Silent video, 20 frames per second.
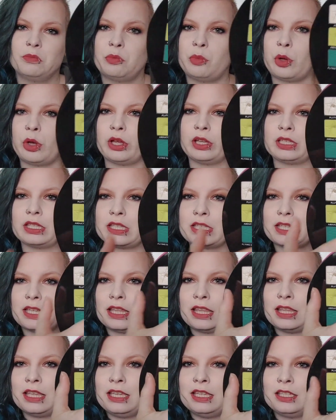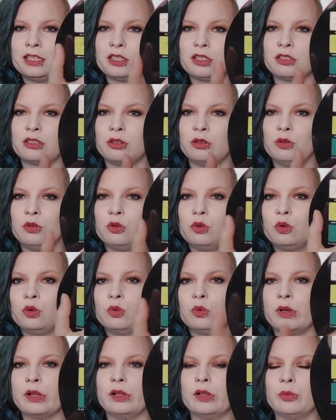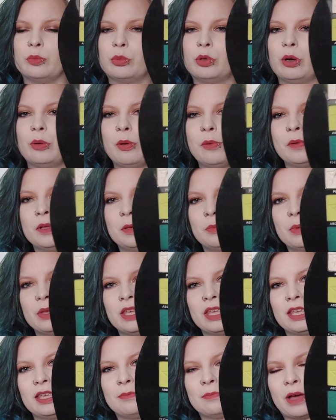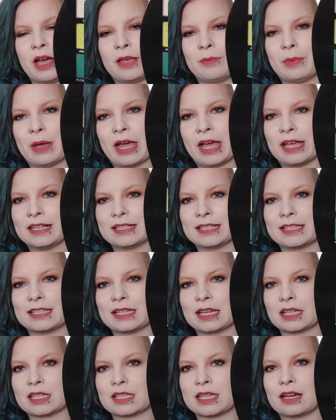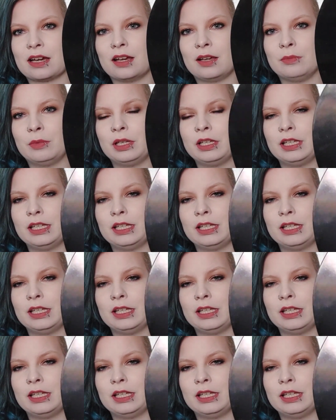but these 2 will probably be my pans next time.